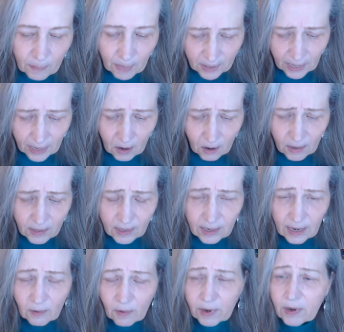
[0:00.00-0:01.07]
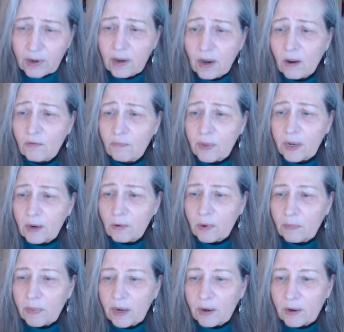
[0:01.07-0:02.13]
But they called and they wanted to know if Peter
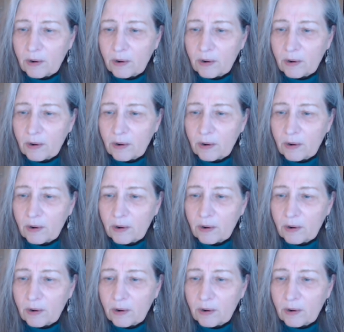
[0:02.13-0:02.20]
would be